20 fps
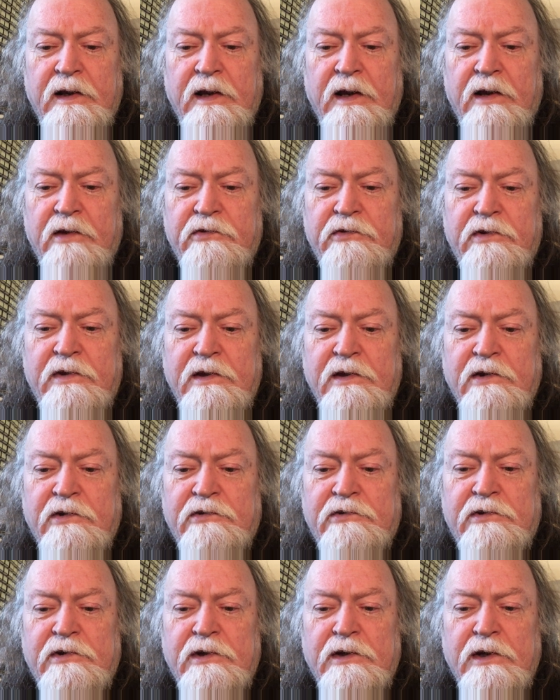as
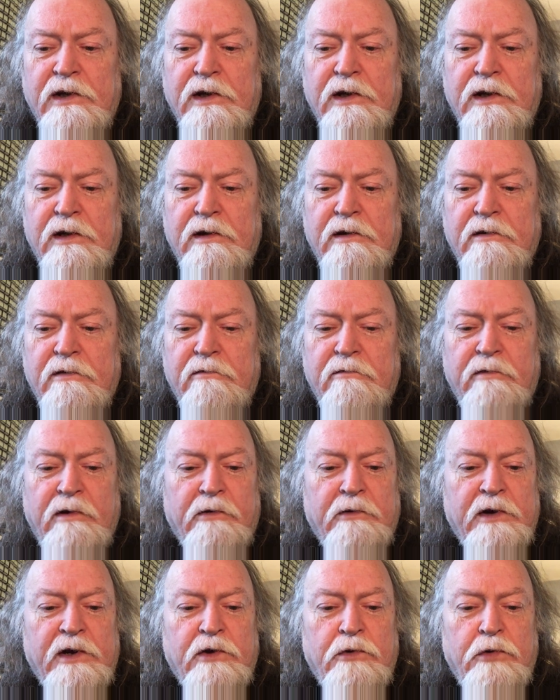this
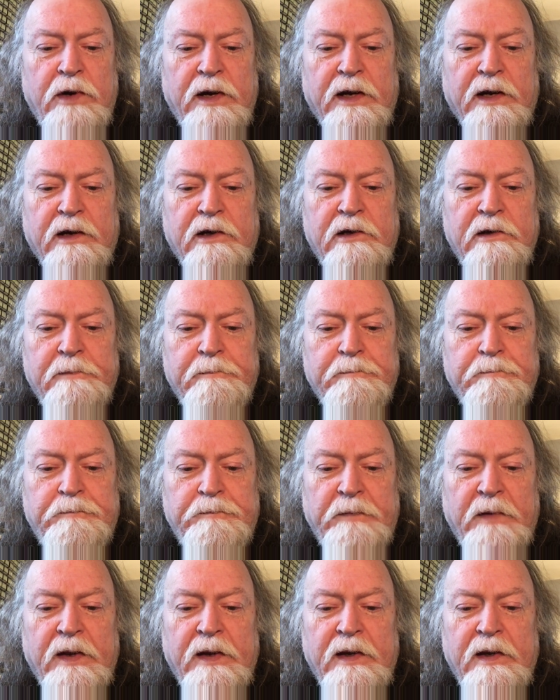very quick,
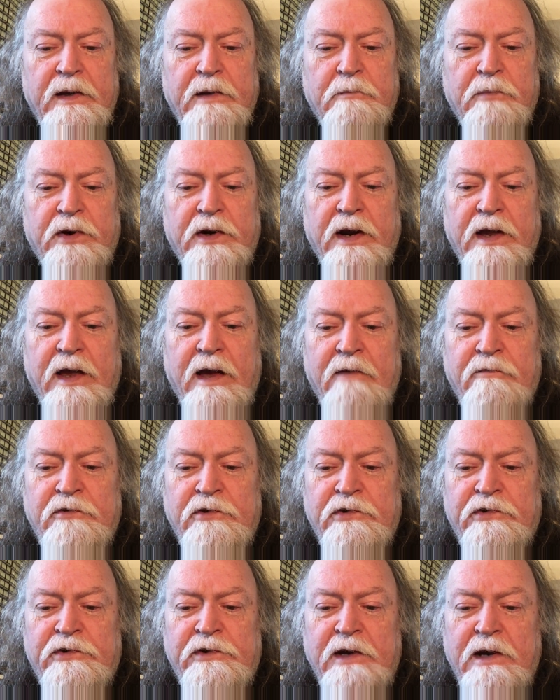but I have
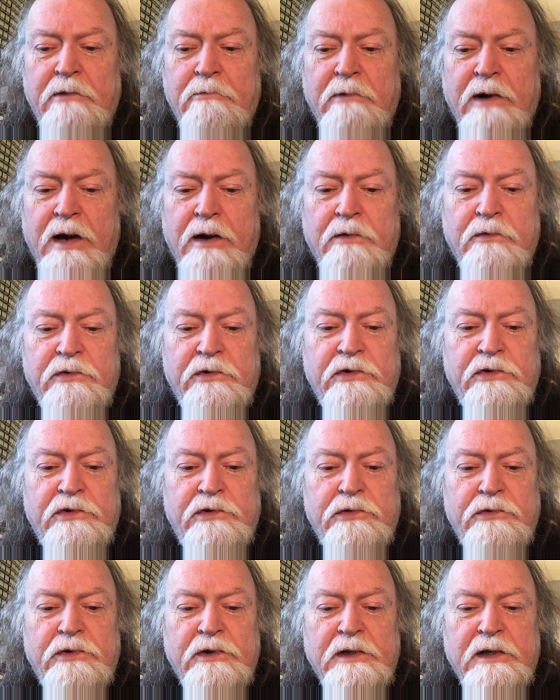to stay round
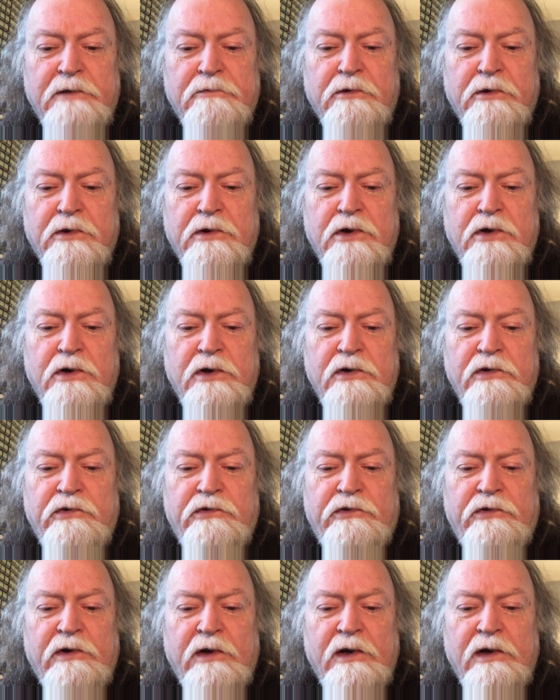to deliver the
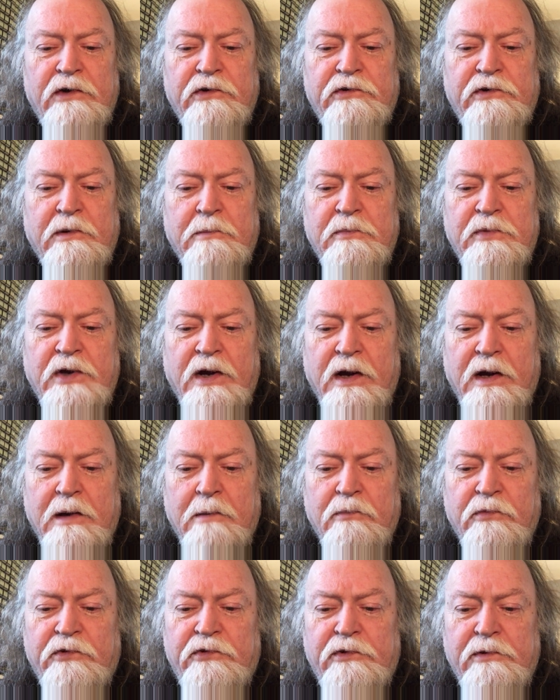goods
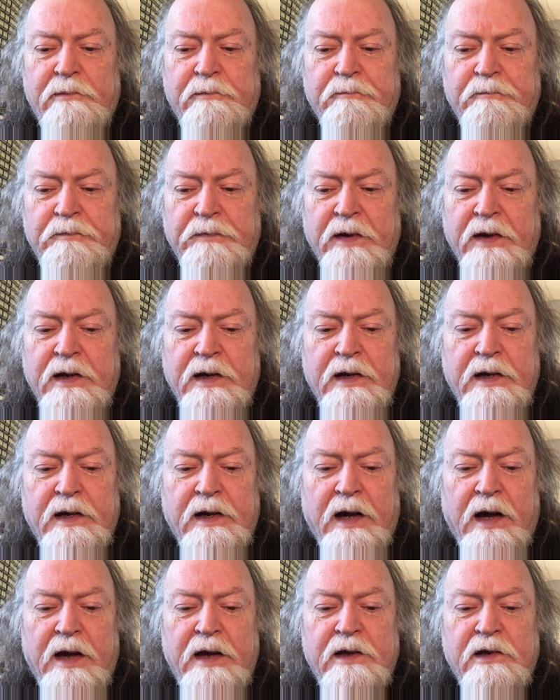sometimes.
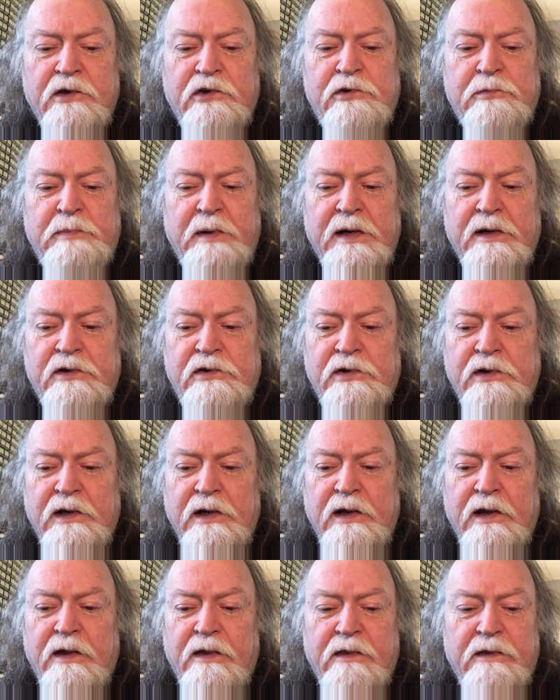I expect
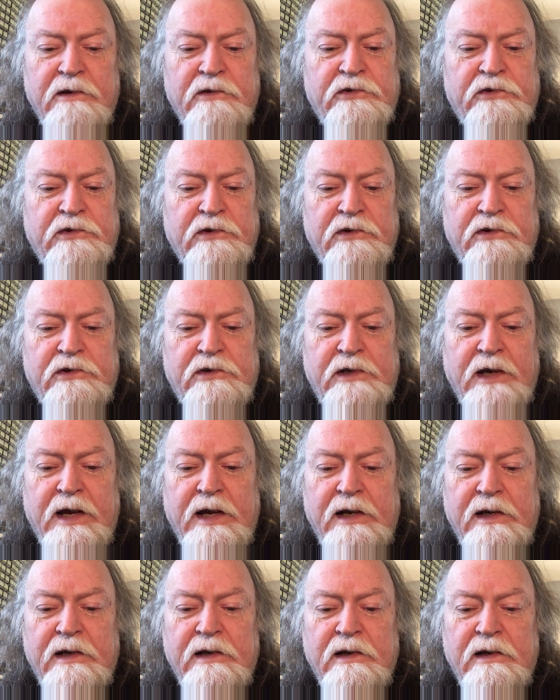this
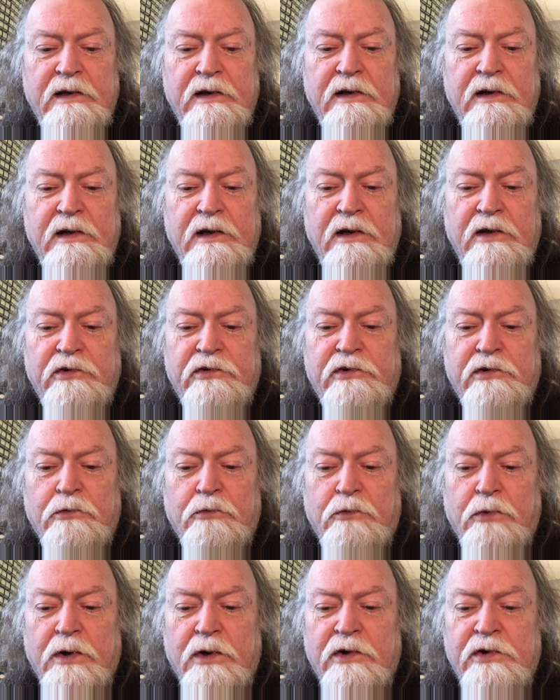state is the
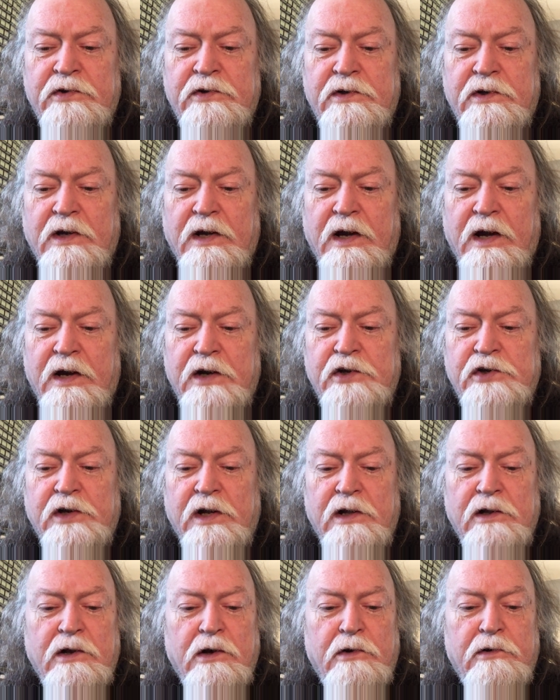worst I
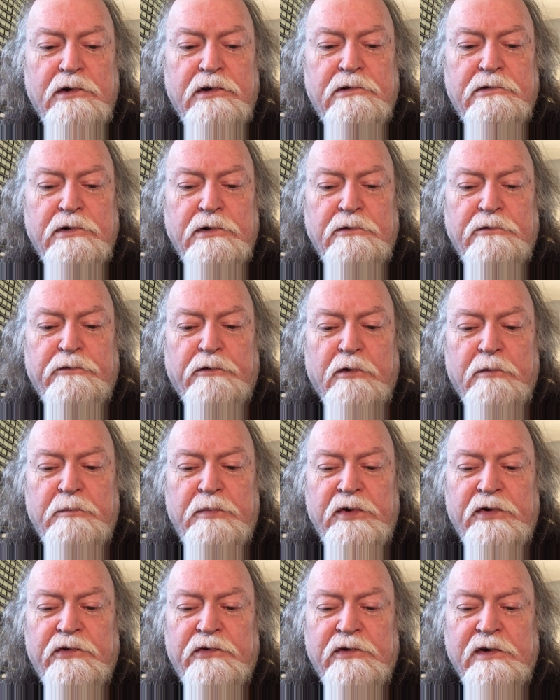shall go through for
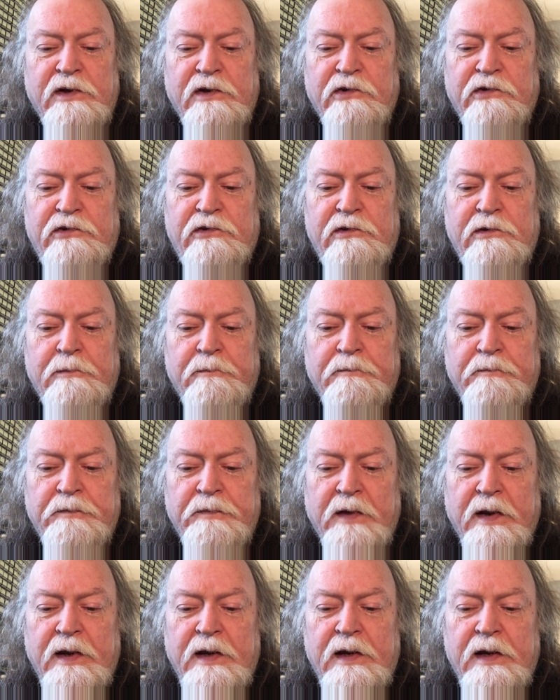business.
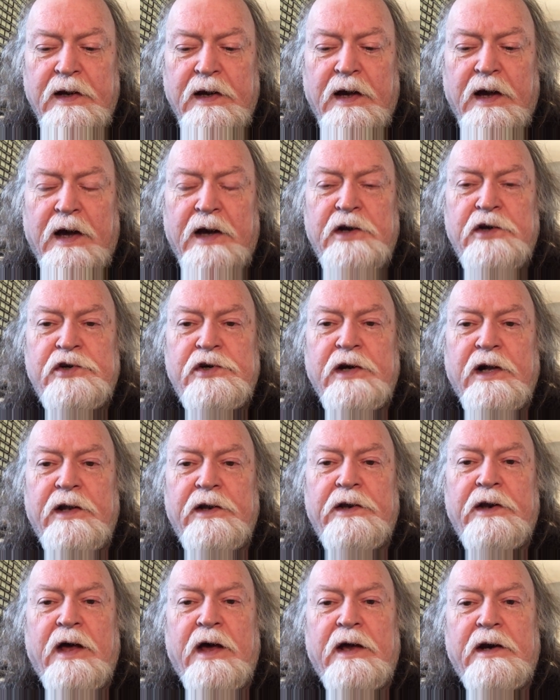I
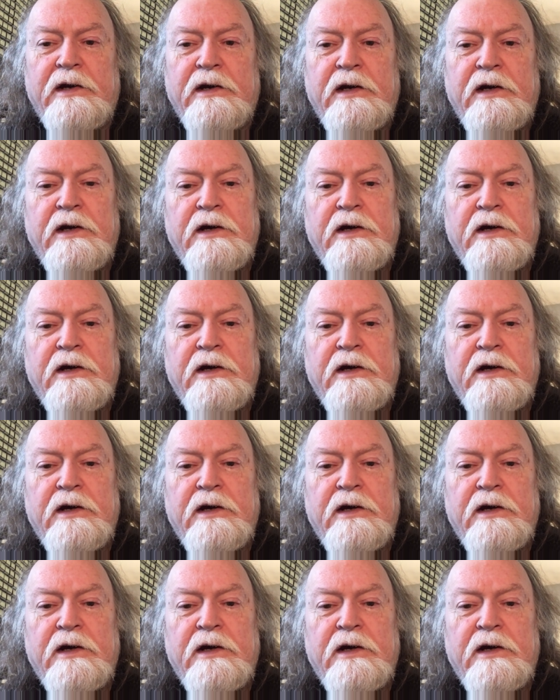shall not